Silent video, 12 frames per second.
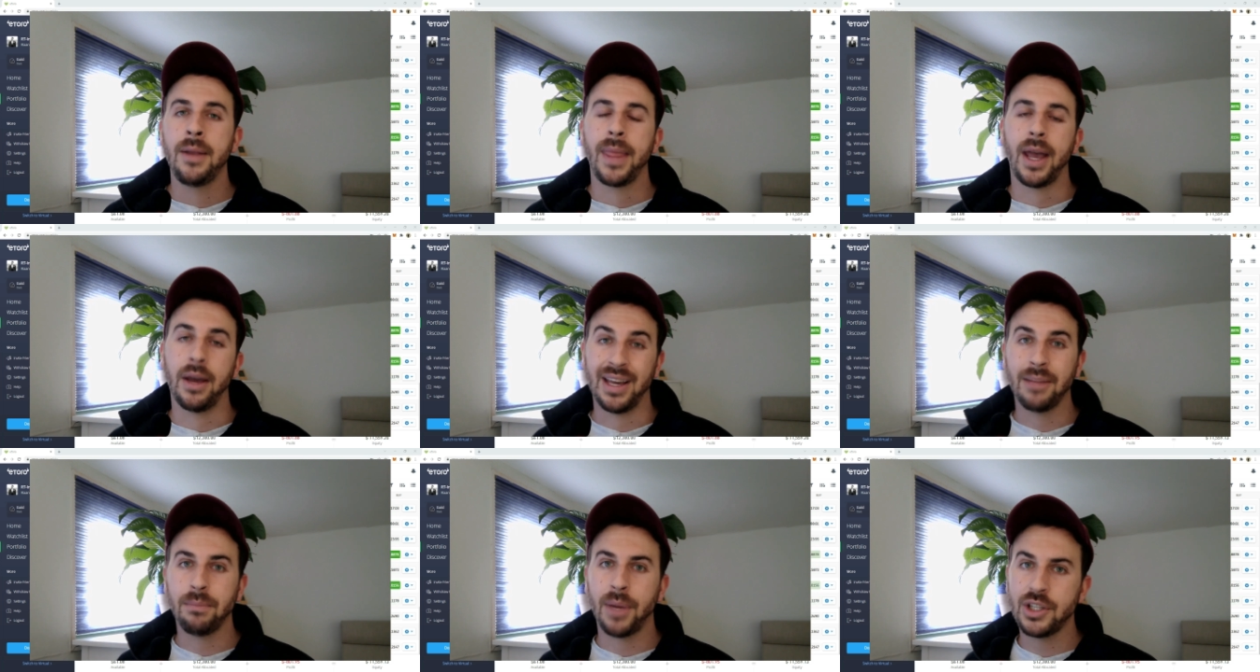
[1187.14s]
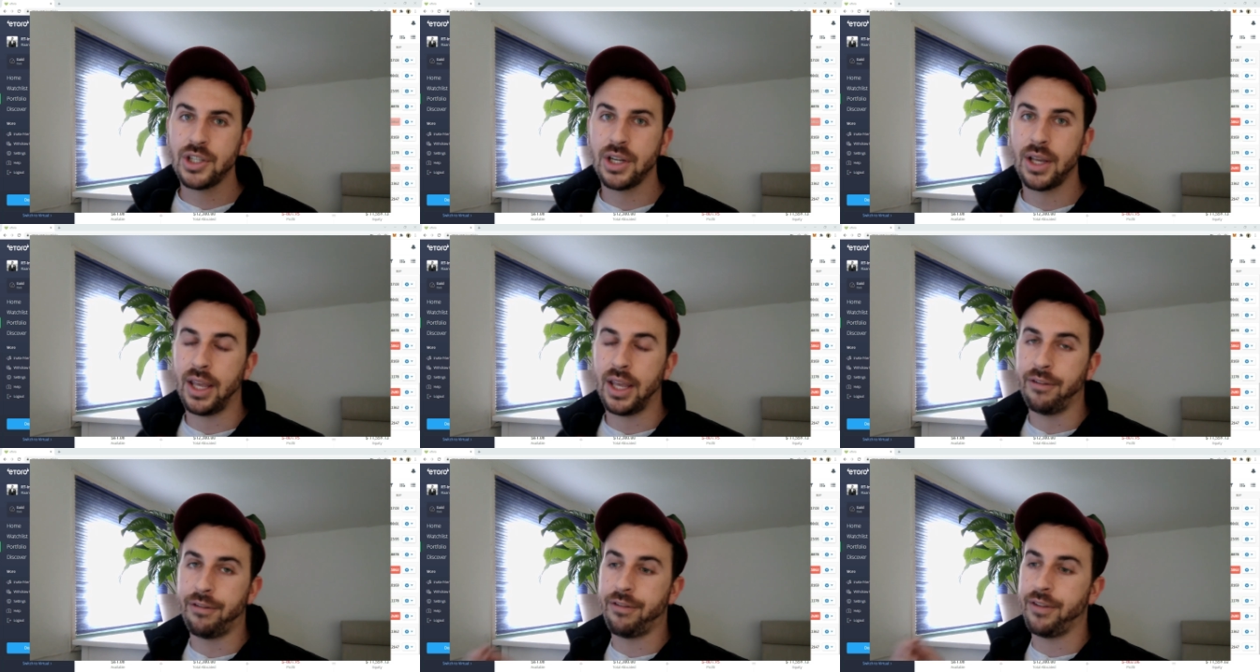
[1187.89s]
uh, that much
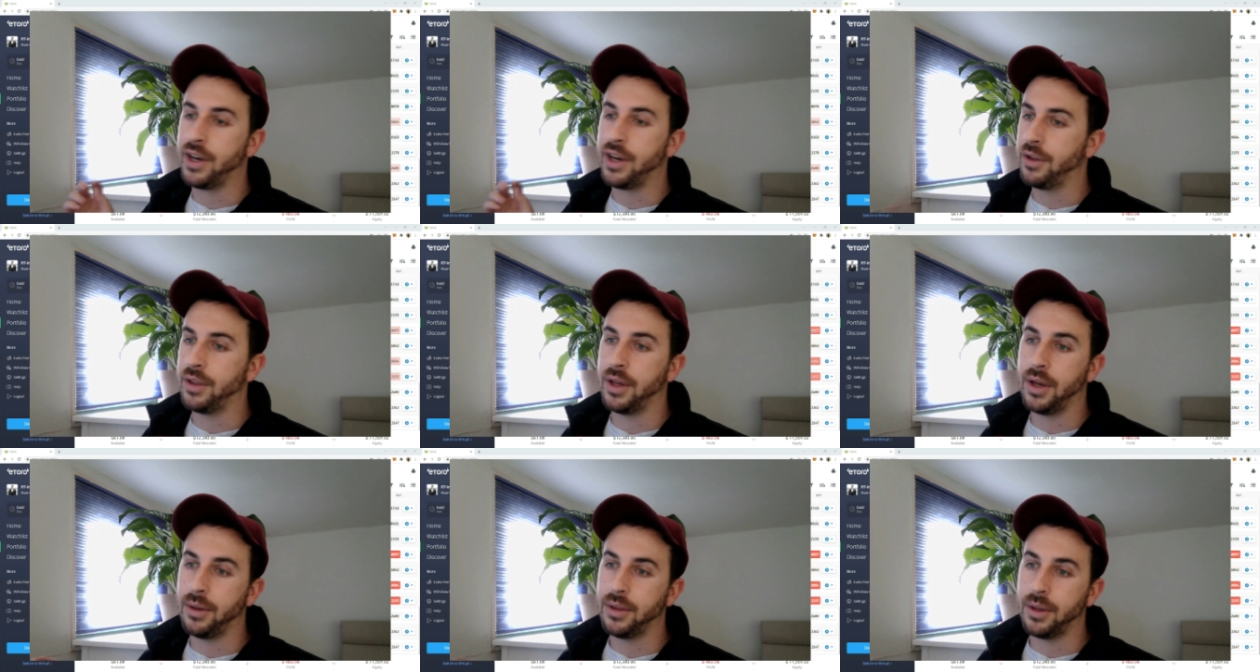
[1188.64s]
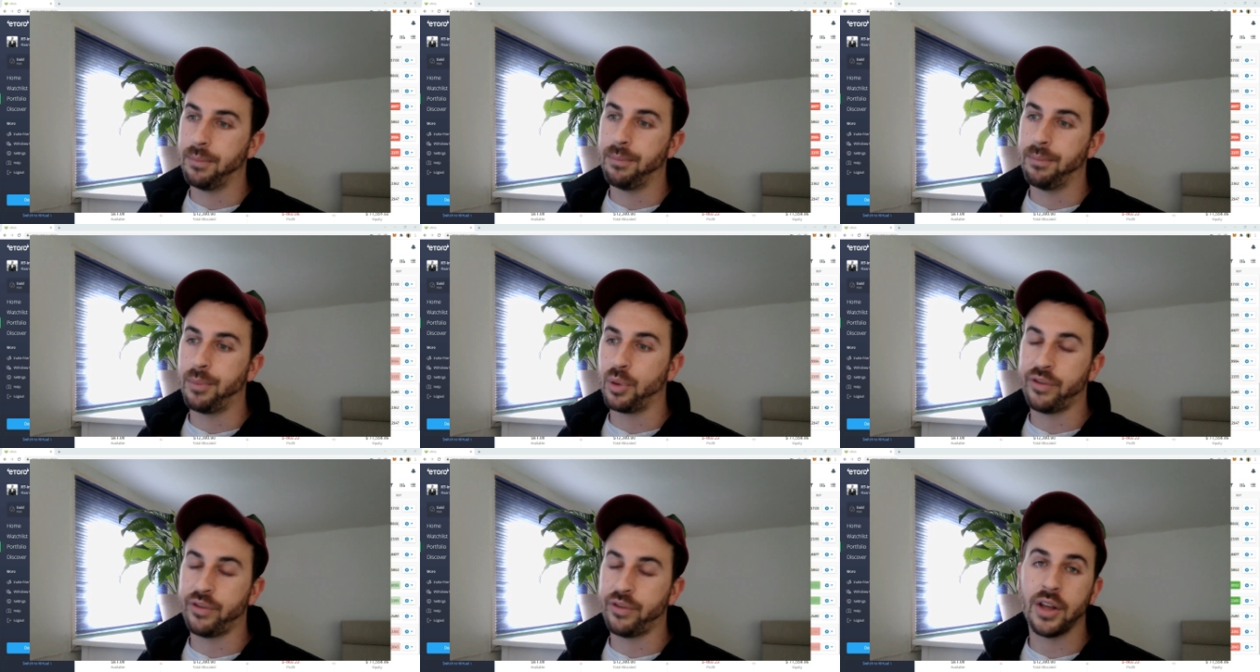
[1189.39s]
if, you know, the the
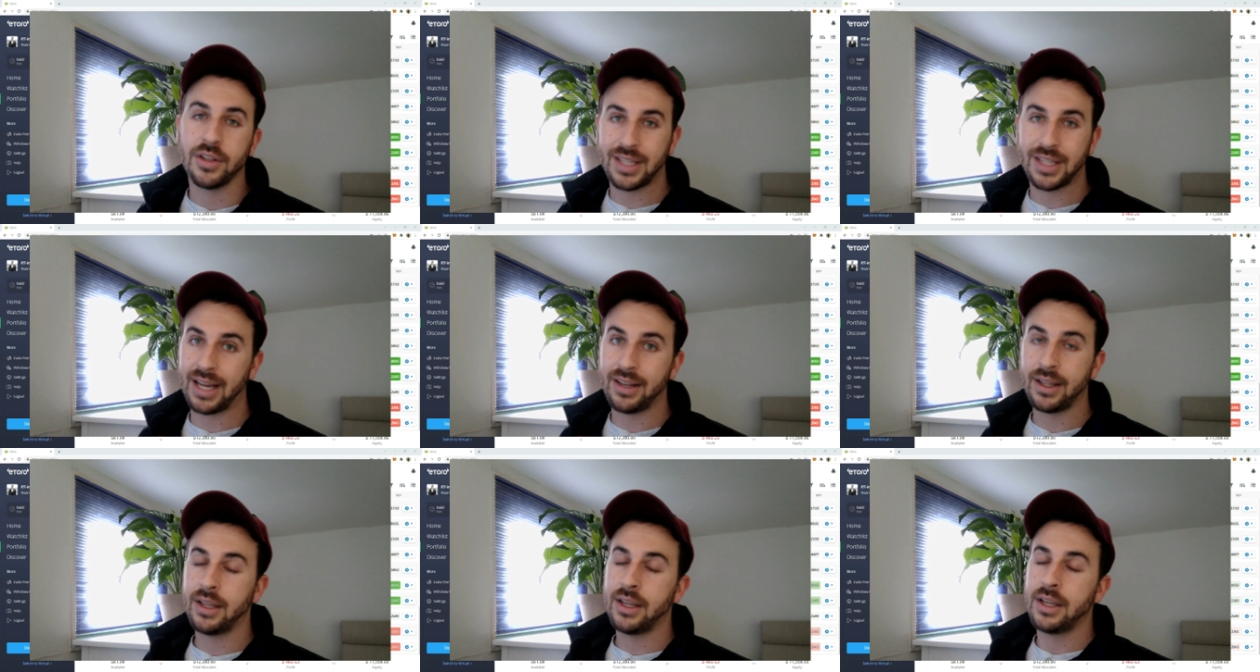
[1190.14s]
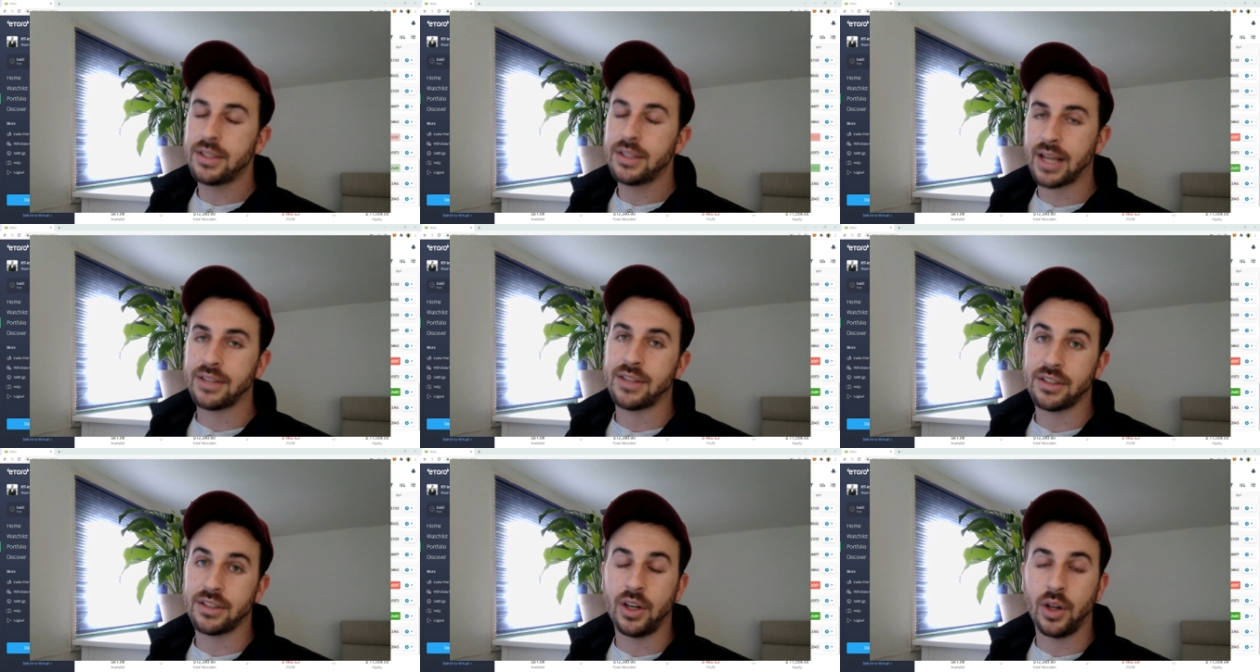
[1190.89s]
portfolio stat stats
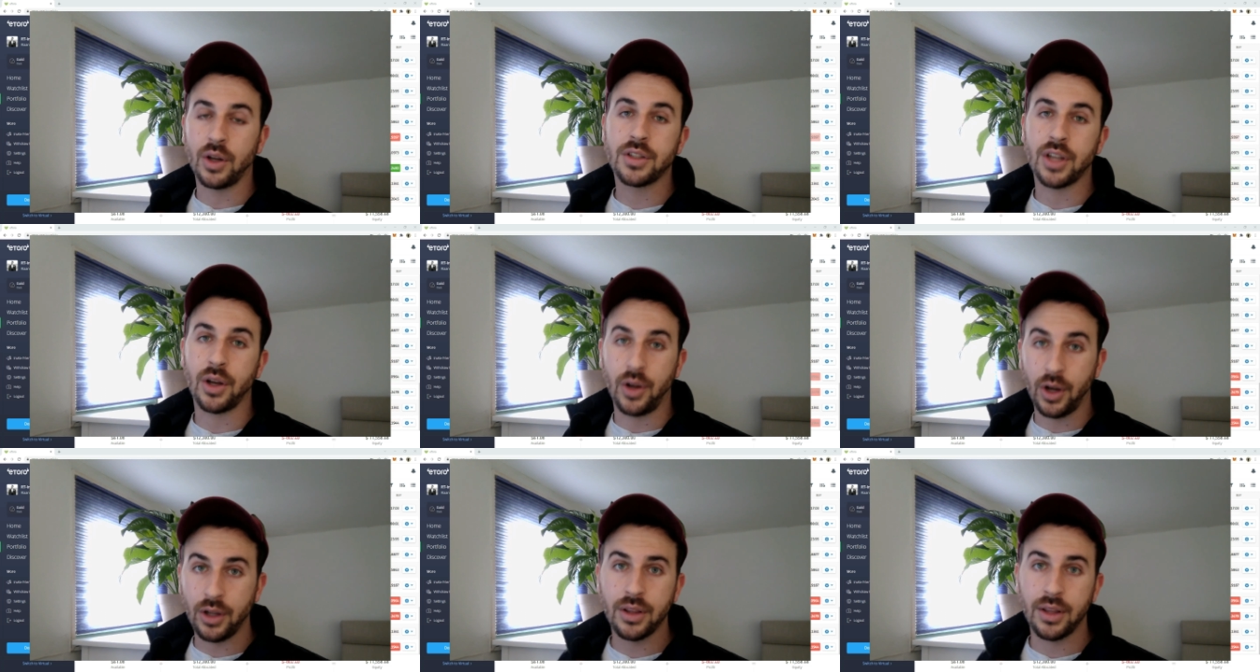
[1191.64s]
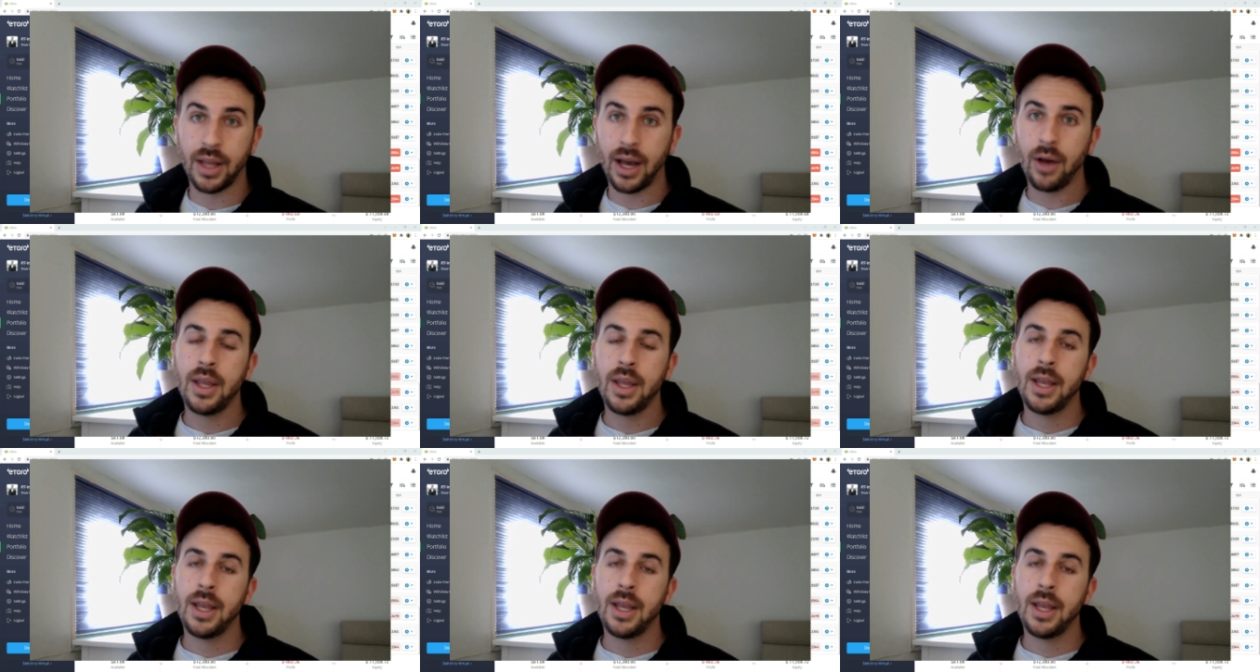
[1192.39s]
doesn't look so good now.